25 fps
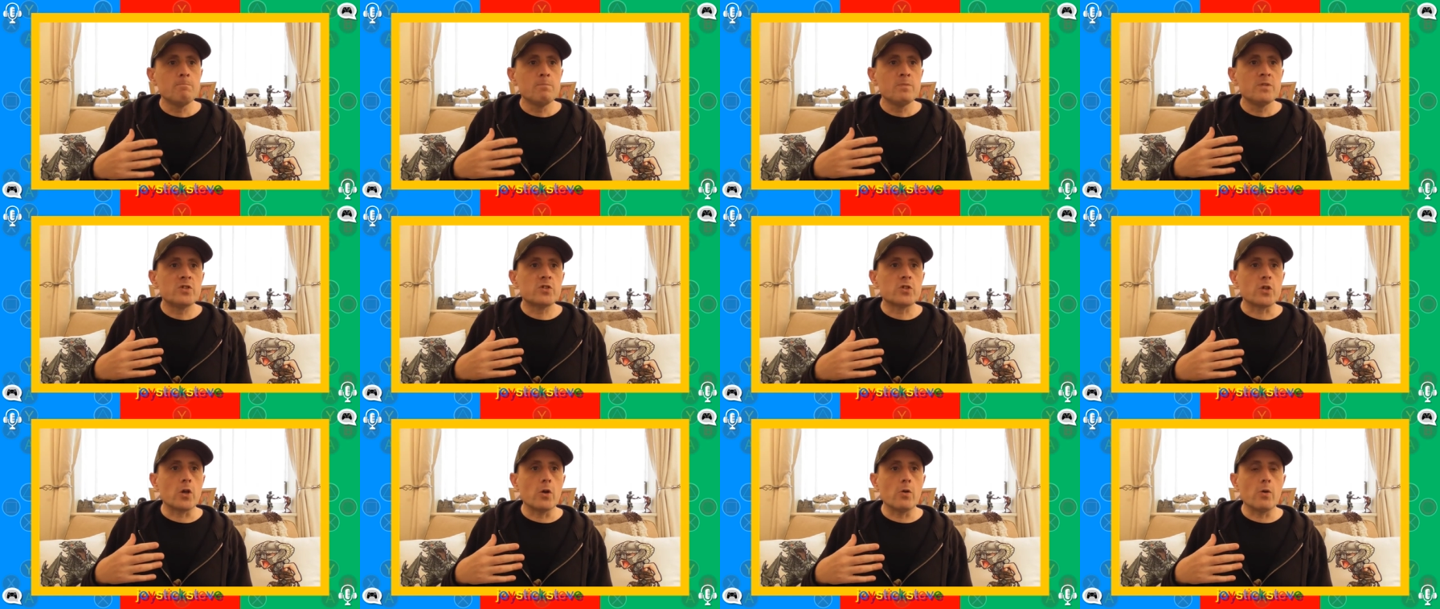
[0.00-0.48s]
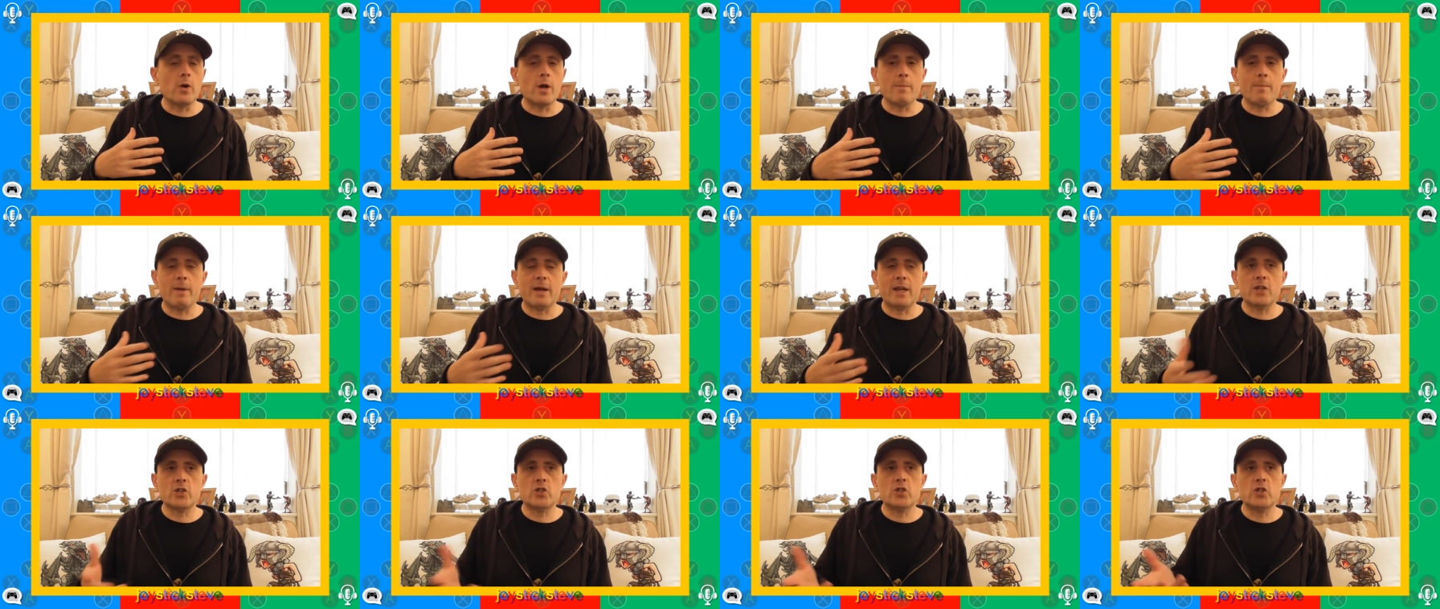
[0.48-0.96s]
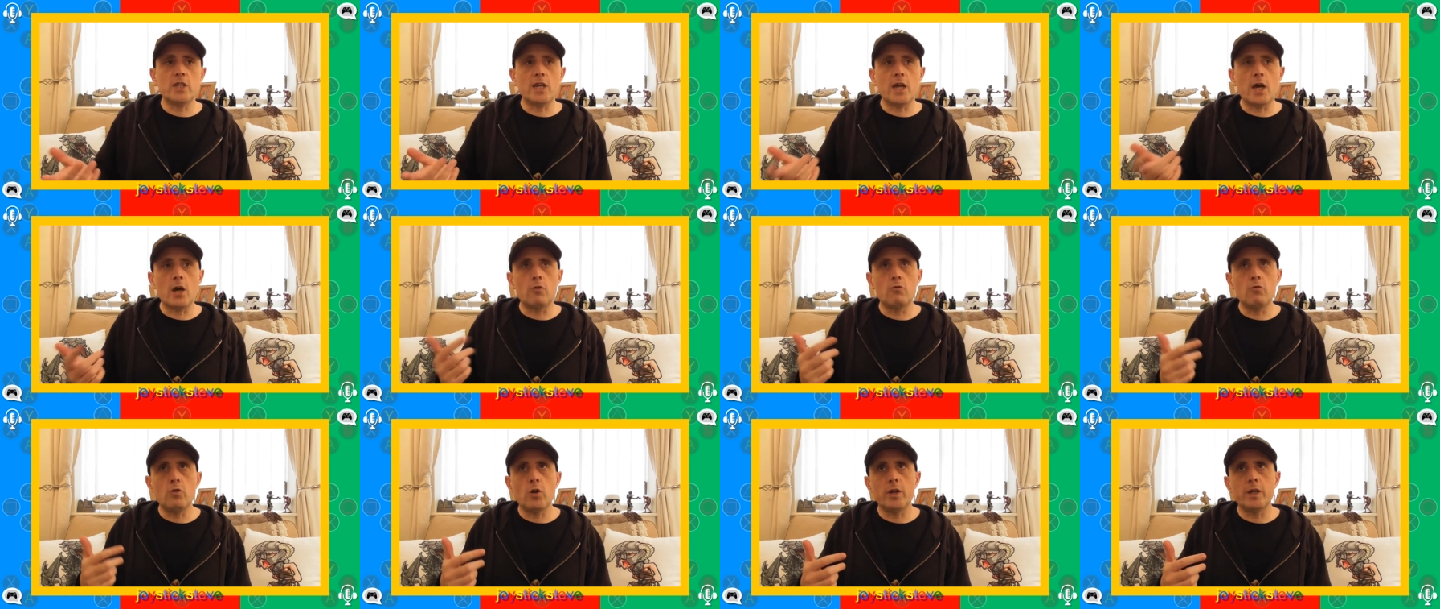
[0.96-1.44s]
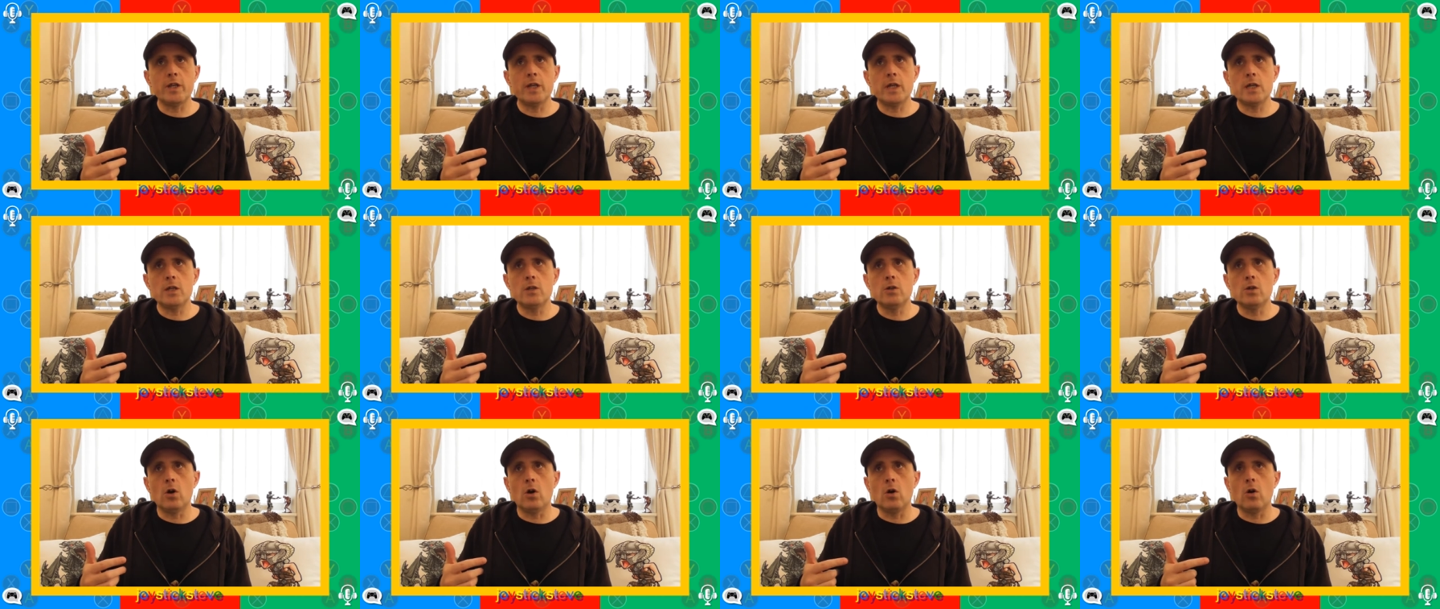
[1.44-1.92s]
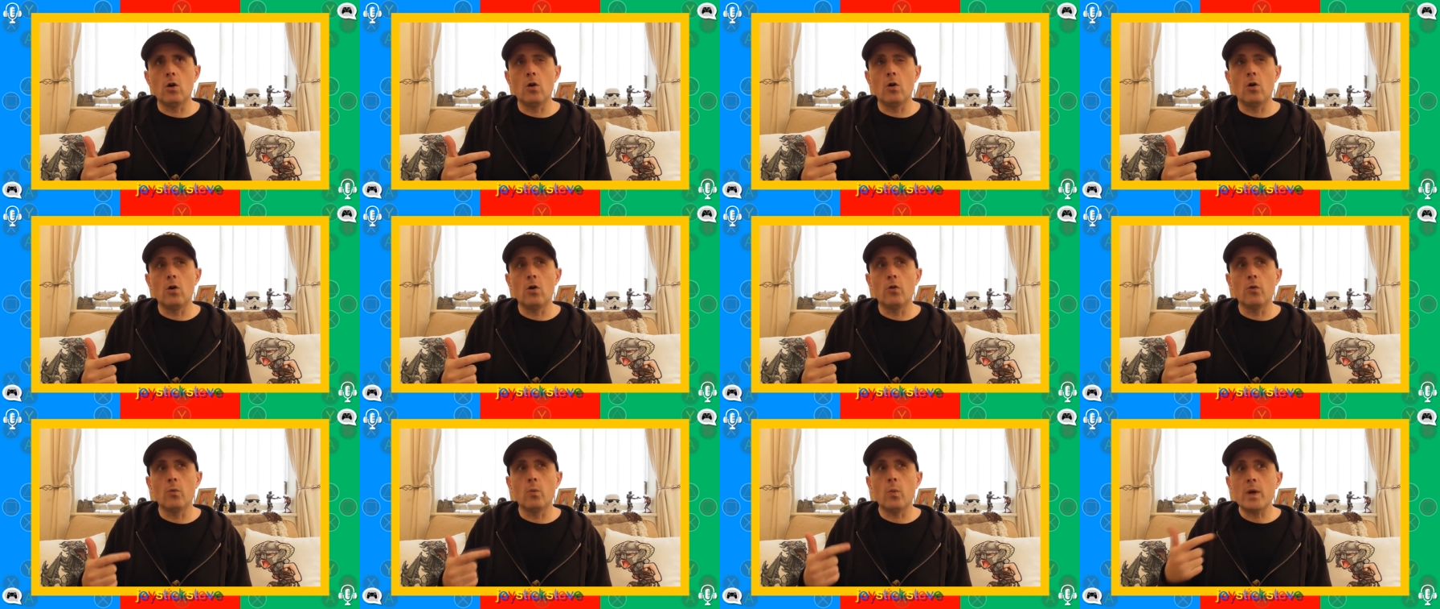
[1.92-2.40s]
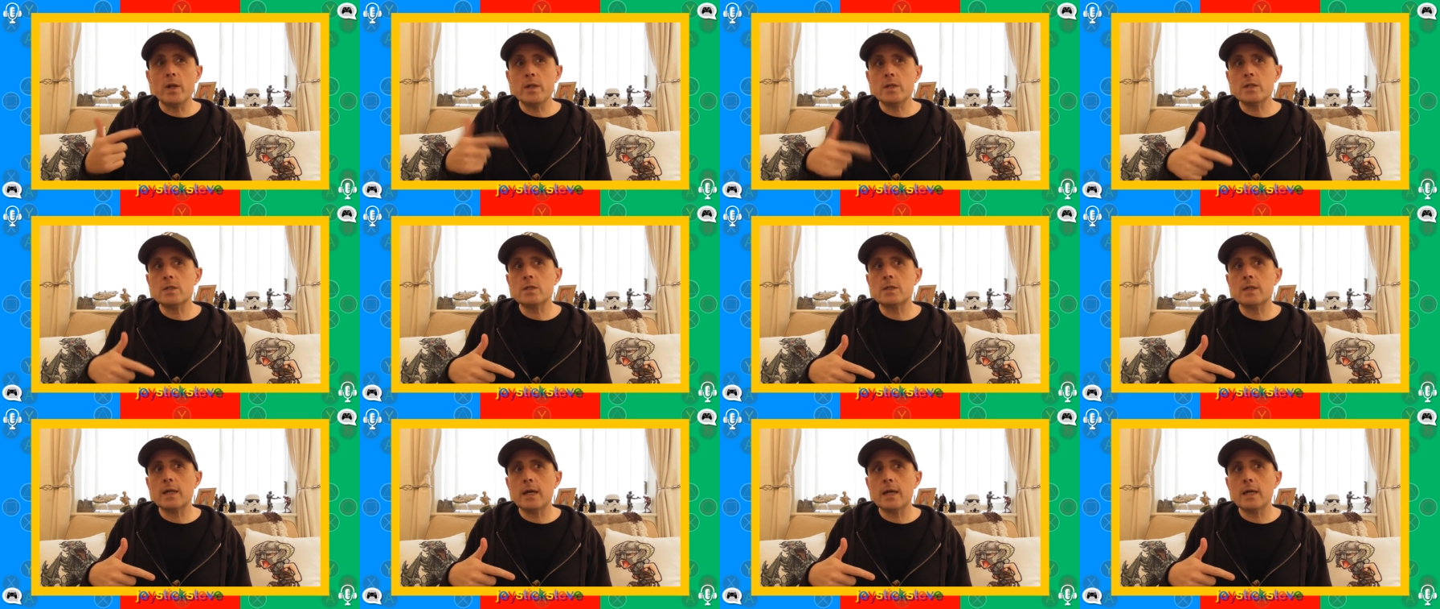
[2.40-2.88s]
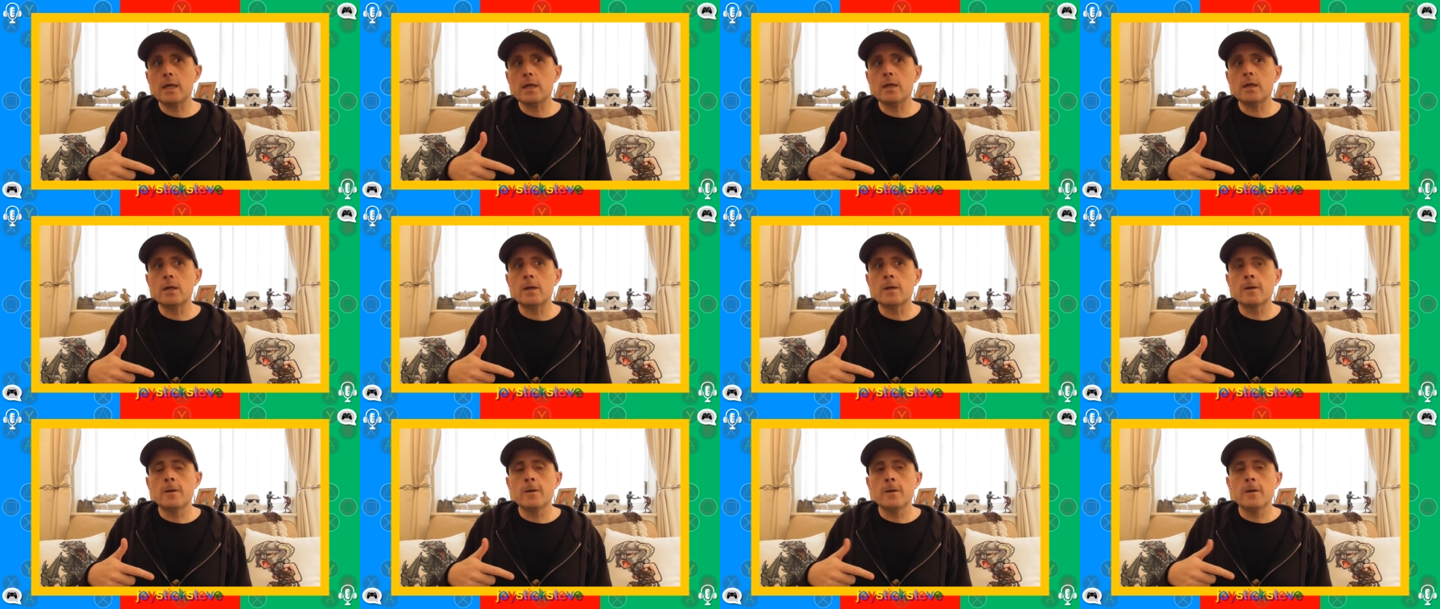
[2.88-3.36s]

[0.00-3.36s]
So I managed to get a run in on Wednesday,